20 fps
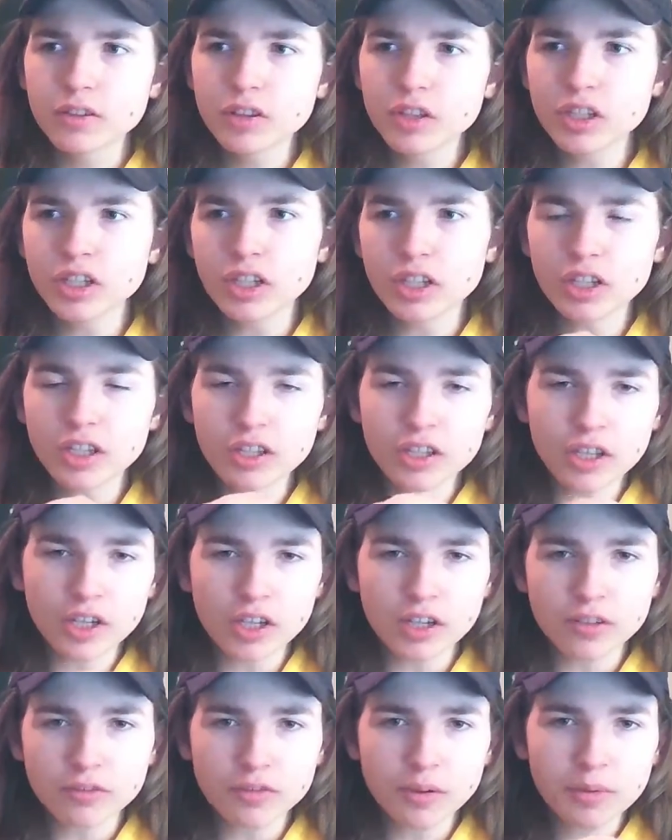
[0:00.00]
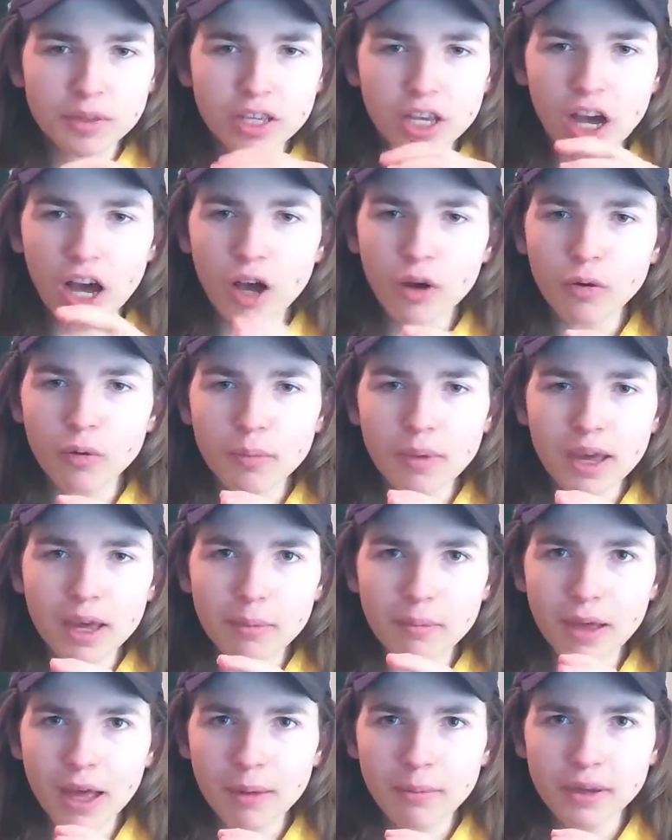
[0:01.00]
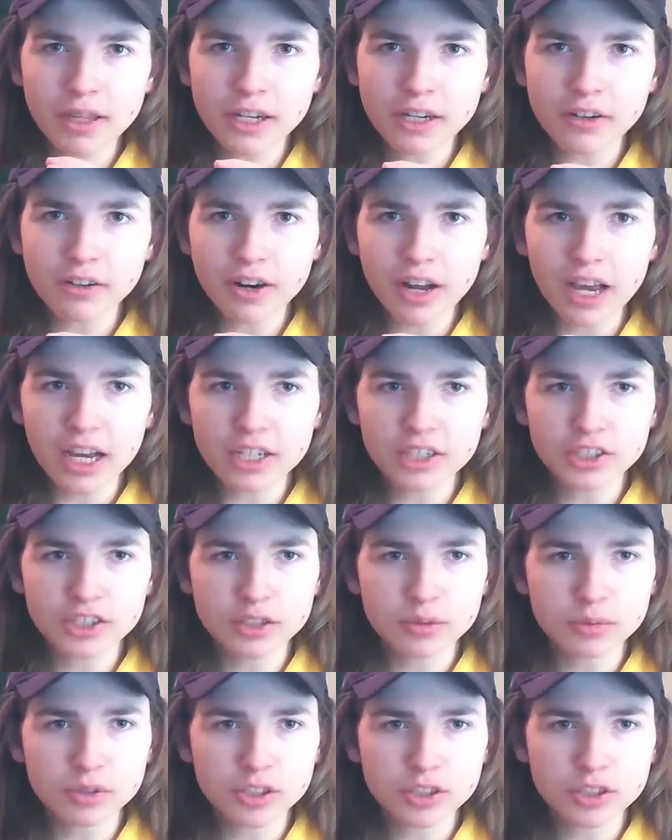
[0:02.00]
the Aquaman Batman interaction,